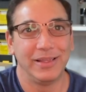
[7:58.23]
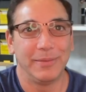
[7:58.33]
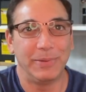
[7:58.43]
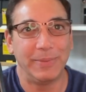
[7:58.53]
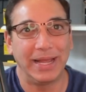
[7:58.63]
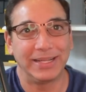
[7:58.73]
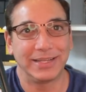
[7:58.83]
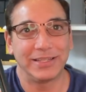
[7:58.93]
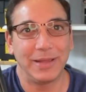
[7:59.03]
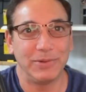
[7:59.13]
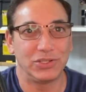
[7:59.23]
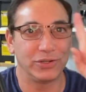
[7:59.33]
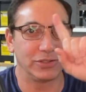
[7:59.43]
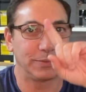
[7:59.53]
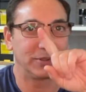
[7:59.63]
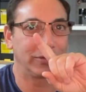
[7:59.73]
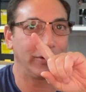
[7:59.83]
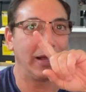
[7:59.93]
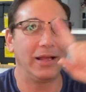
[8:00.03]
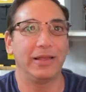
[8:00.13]
be back next time. Be sure to
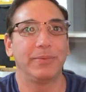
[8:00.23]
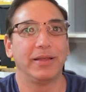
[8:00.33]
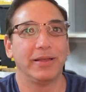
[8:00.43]
subscribe